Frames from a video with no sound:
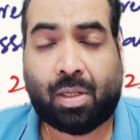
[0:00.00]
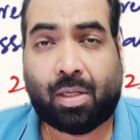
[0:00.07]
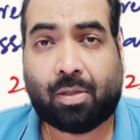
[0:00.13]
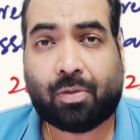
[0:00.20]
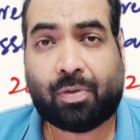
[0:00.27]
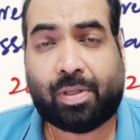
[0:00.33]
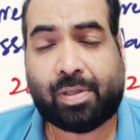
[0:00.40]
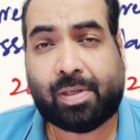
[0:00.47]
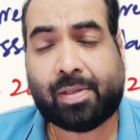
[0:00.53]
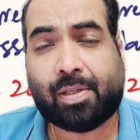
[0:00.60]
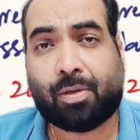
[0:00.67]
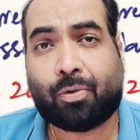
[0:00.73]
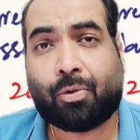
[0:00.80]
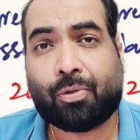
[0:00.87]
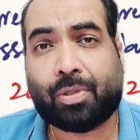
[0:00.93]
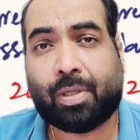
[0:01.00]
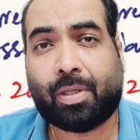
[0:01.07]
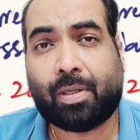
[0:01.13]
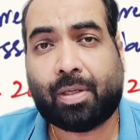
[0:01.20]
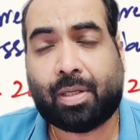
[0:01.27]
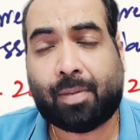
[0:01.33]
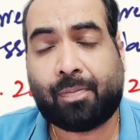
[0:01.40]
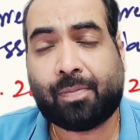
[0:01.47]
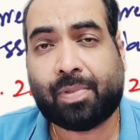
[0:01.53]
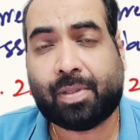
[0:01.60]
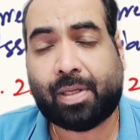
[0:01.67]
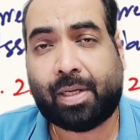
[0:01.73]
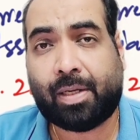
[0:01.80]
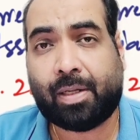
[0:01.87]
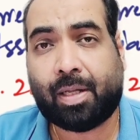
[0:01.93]
So this is the question comes
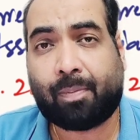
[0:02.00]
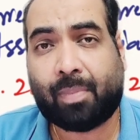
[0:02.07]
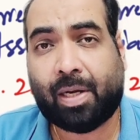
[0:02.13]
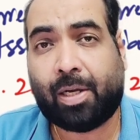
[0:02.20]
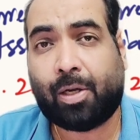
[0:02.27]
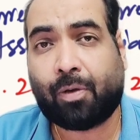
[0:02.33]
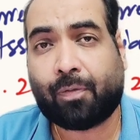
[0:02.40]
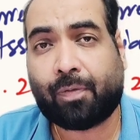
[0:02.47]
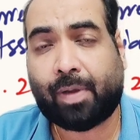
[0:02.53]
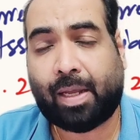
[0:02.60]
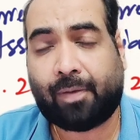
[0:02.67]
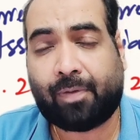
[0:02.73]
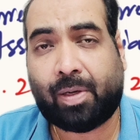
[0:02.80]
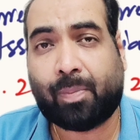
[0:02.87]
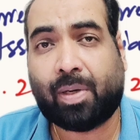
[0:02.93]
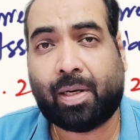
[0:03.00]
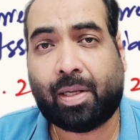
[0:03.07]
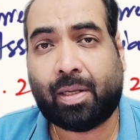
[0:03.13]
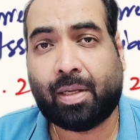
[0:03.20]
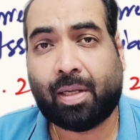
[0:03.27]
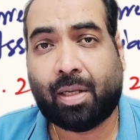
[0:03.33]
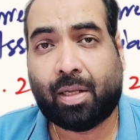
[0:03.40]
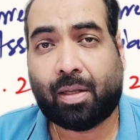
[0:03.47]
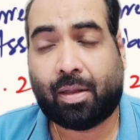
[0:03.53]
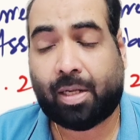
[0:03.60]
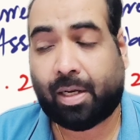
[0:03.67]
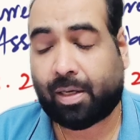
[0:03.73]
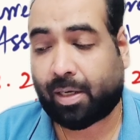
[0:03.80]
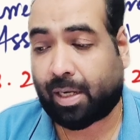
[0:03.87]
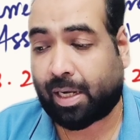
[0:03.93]
in the mind of everybody
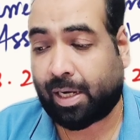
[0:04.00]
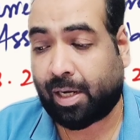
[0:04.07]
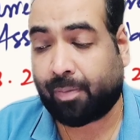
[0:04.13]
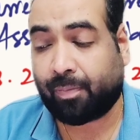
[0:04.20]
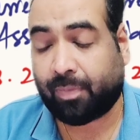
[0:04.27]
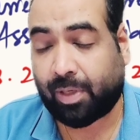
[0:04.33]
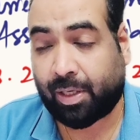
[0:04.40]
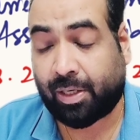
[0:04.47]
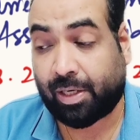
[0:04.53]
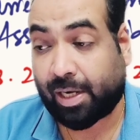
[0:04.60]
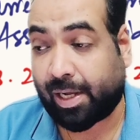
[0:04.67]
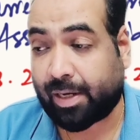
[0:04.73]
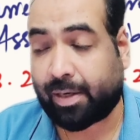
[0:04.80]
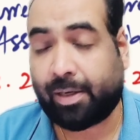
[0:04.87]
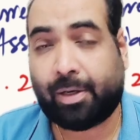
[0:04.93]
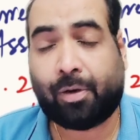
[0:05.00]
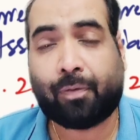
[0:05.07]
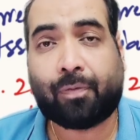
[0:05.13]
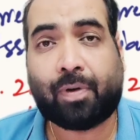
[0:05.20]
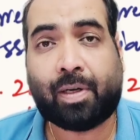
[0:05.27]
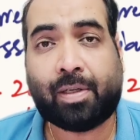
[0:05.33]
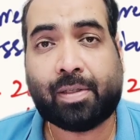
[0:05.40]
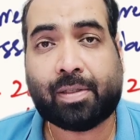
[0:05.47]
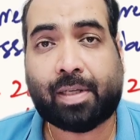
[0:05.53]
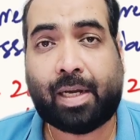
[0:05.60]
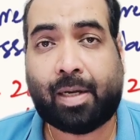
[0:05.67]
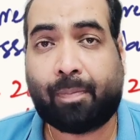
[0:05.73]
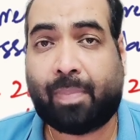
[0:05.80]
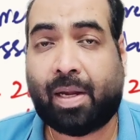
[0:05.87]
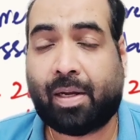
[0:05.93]
that I am in dire need of funds
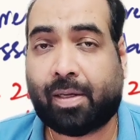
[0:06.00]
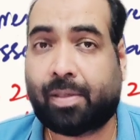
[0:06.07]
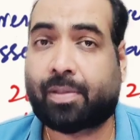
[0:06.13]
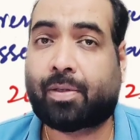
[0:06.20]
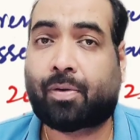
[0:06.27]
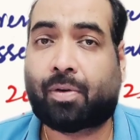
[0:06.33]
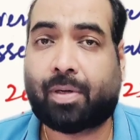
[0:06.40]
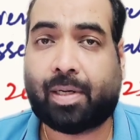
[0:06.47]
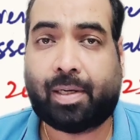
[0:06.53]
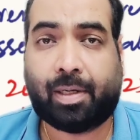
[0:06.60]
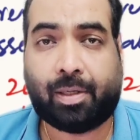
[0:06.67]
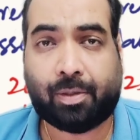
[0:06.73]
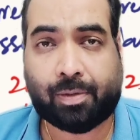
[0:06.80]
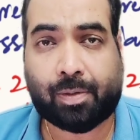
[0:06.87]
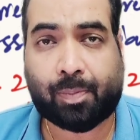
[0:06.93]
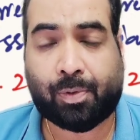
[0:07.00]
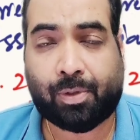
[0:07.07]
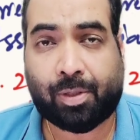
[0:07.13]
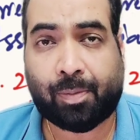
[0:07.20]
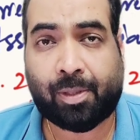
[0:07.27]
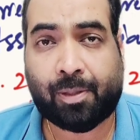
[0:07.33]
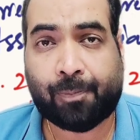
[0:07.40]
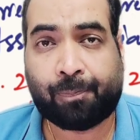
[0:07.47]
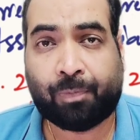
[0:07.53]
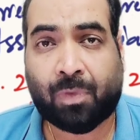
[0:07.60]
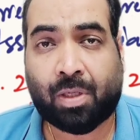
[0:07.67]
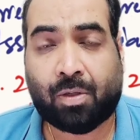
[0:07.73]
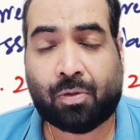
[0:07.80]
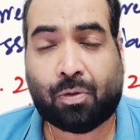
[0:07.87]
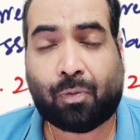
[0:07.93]
and bank is not ready to support me.
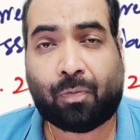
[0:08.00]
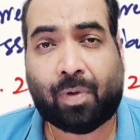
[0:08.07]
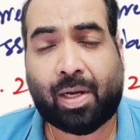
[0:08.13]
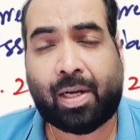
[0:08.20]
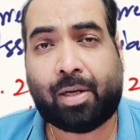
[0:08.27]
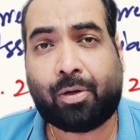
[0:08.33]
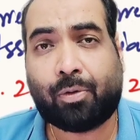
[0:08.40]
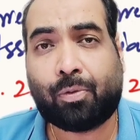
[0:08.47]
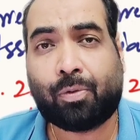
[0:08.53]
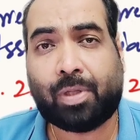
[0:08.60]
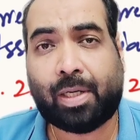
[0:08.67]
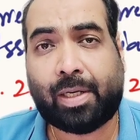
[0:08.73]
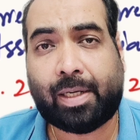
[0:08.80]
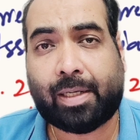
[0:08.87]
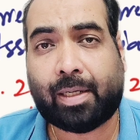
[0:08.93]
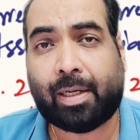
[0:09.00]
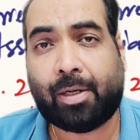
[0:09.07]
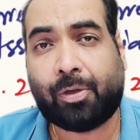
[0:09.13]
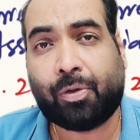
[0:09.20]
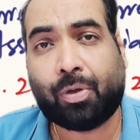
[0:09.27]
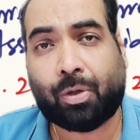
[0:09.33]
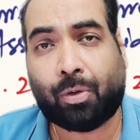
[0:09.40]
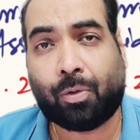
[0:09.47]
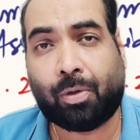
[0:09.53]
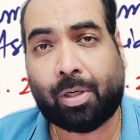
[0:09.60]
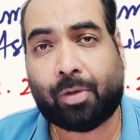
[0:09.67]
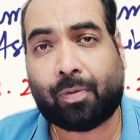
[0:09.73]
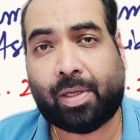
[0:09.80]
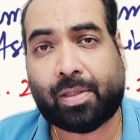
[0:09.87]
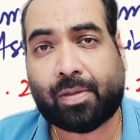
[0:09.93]
So why do they decline your loan
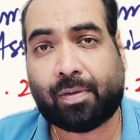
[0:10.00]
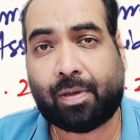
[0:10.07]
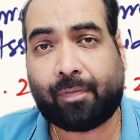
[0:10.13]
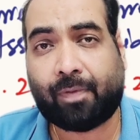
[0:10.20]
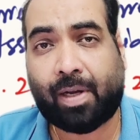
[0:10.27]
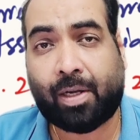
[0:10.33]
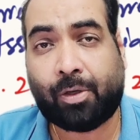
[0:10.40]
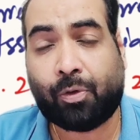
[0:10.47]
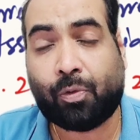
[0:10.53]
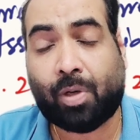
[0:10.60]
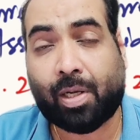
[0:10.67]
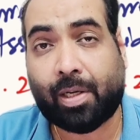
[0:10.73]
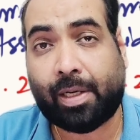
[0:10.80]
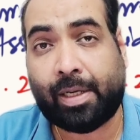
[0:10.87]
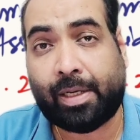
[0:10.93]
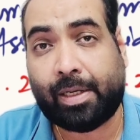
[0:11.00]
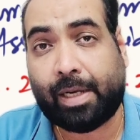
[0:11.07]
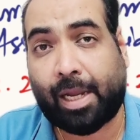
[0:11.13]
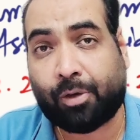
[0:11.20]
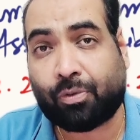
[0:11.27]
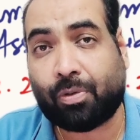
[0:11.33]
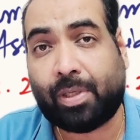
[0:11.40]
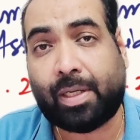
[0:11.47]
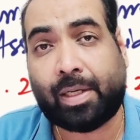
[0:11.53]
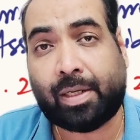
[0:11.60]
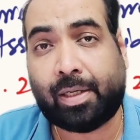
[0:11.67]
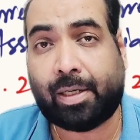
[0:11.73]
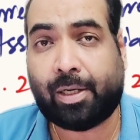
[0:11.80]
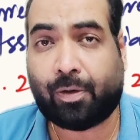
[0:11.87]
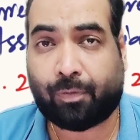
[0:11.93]
request when you are actually
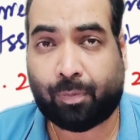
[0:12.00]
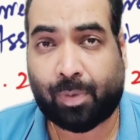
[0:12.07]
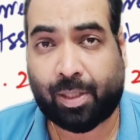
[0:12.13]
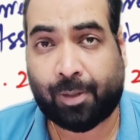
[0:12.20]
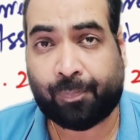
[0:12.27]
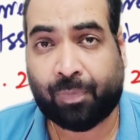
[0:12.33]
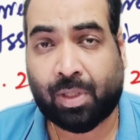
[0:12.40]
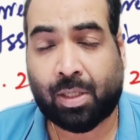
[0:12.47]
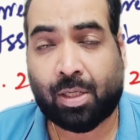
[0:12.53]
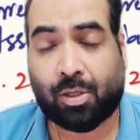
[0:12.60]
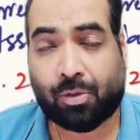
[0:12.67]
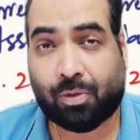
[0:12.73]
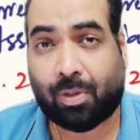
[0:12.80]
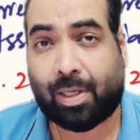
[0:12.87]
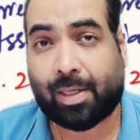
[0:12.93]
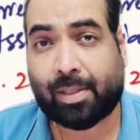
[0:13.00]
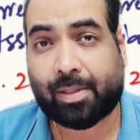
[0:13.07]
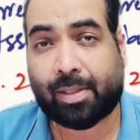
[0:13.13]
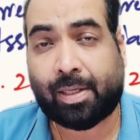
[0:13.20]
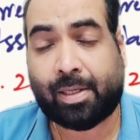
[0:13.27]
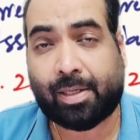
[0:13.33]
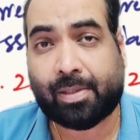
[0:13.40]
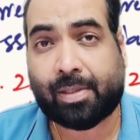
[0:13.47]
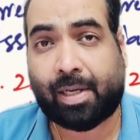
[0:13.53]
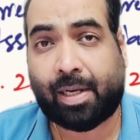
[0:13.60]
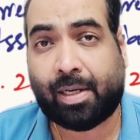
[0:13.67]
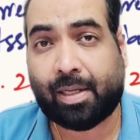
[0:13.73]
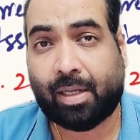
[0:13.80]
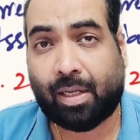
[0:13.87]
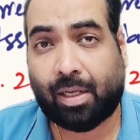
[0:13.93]
in need of money? So let us
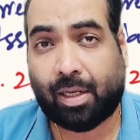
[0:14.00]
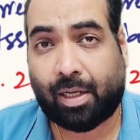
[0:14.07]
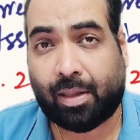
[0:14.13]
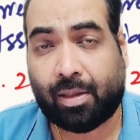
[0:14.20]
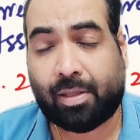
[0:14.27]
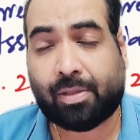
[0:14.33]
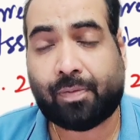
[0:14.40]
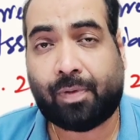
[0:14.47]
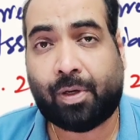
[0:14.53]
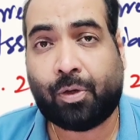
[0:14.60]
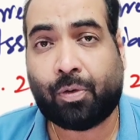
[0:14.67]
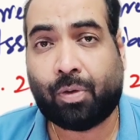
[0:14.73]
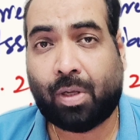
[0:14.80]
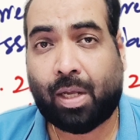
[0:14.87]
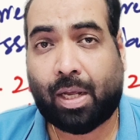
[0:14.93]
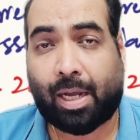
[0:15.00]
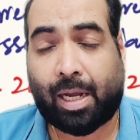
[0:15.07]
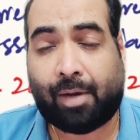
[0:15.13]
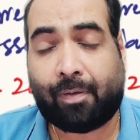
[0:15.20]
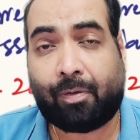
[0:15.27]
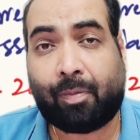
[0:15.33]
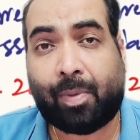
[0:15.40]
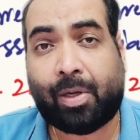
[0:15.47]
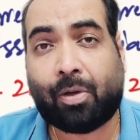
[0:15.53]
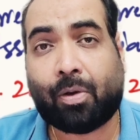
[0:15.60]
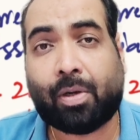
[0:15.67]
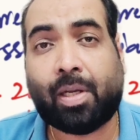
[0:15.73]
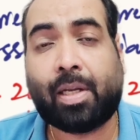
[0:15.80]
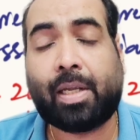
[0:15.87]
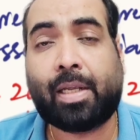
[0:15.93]
understand in this video. I will be
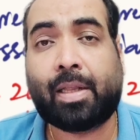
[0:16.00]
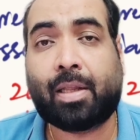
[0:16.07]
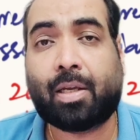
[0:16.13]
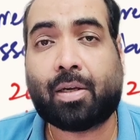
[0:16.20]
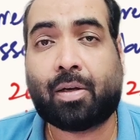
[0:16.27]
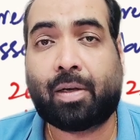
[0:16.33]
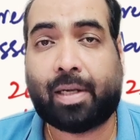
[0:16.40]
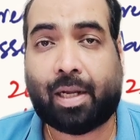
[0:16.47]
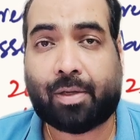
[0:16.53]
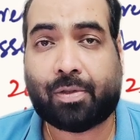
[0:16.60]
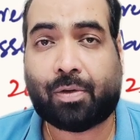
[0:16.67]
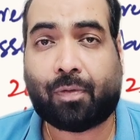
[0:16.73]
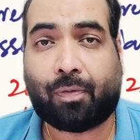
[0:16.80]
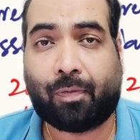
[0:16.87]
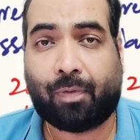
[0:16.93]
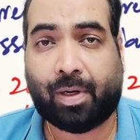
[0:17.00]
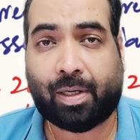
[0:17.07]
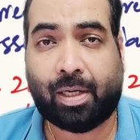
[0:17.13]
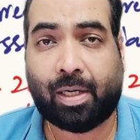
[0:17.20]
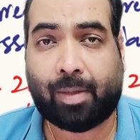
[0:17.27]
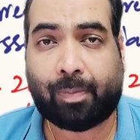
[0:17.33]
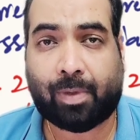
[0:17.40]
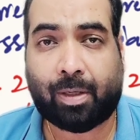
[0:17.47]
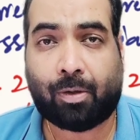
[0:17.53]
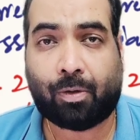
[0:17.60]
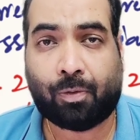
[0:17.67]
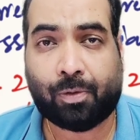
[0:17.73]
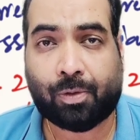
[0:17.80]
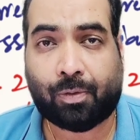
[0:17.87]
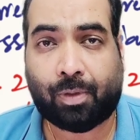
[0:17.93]
talking in the context of working capital
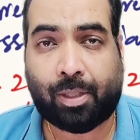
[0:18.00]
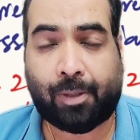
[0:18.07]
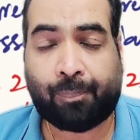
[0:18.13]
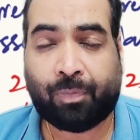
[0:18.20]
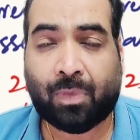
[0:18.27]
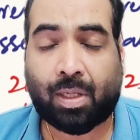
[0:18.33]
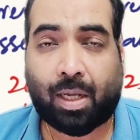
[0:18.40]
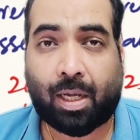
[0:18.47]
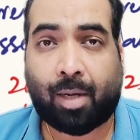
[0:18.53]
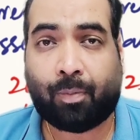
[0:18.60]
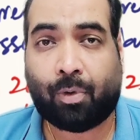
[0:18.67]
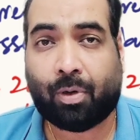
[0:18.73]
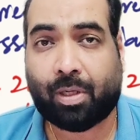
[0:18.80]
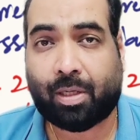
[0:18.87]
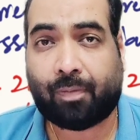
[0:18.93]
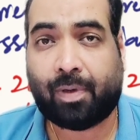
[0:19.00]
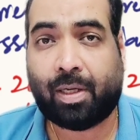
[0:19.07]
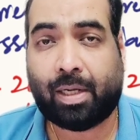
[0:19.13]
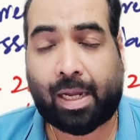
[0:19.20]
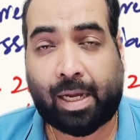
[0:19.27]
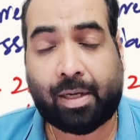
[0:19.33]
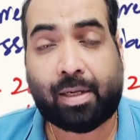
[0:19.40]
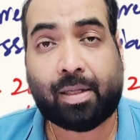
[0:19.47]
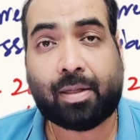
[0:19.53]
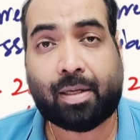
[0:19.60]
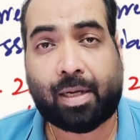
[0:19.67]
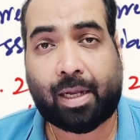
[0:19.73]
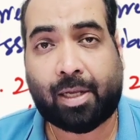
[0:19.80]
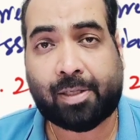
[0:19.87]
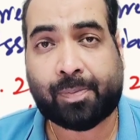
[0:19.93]
loans only. I am not covering any
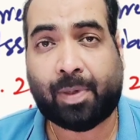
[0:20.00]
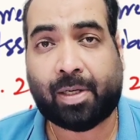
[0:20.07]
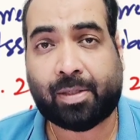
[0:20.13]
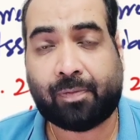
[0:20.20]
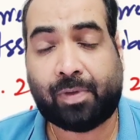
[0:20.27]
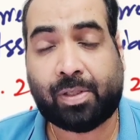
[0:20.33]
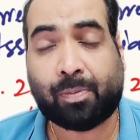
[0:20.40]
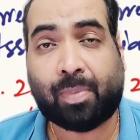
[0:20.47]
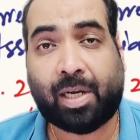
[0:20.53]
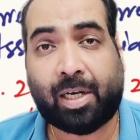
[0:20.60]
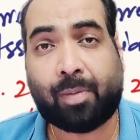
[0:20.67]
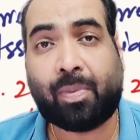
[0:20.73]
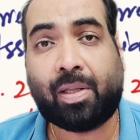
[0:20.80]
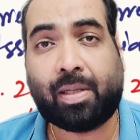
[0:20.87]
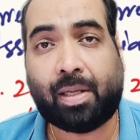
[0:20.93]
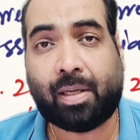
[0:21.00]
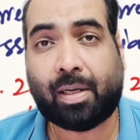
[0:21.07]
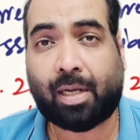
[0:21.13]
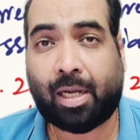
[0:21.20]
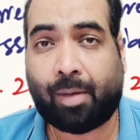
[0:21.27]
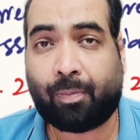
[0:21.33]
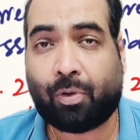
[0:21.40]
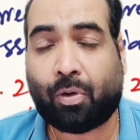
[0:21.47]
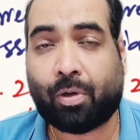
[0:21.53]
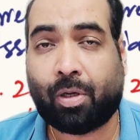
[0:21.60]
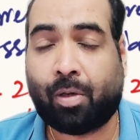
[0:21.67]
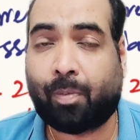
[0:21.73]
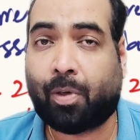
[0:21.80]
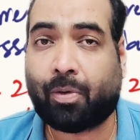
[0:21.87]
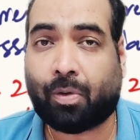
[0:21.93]
other aspects which might be there. I am
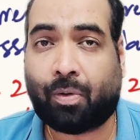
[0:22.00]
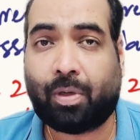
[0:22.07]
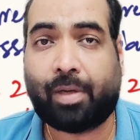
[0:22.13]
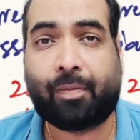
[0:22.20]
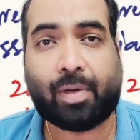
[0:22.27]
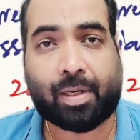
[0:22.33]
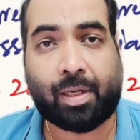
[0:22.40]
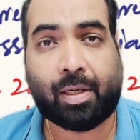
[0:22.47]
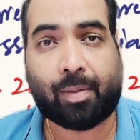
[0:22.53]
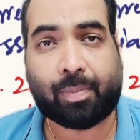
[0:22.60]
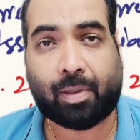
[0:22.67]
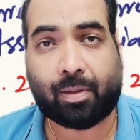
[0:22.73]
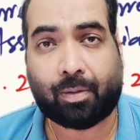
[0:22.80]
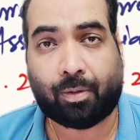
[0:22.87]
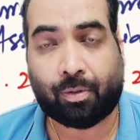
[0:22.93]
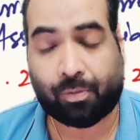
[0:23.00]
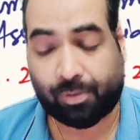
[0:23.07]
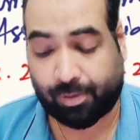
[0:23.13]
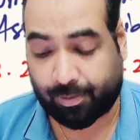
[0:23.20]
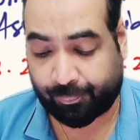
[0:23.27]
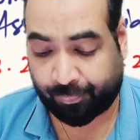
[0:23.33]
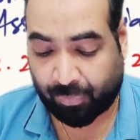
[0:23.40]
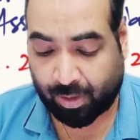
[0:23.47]
talking about only working capital loans.